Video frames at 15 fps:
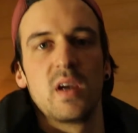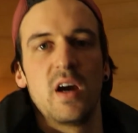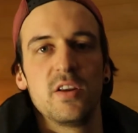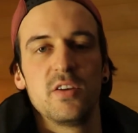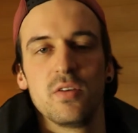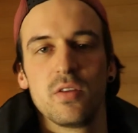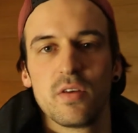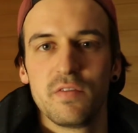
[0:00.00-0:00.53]
I
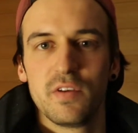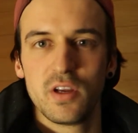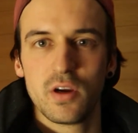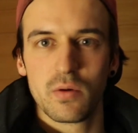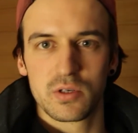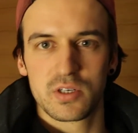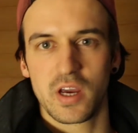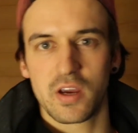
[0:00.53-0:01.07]
knew the
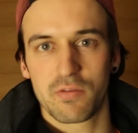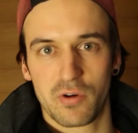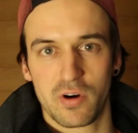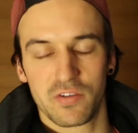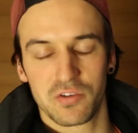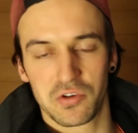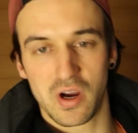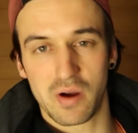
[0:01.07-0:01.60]
video would take
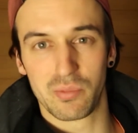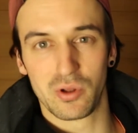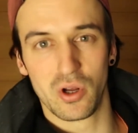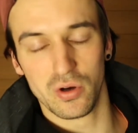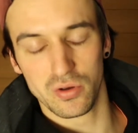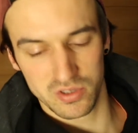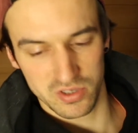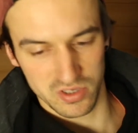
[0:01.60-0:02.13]
forever to upload,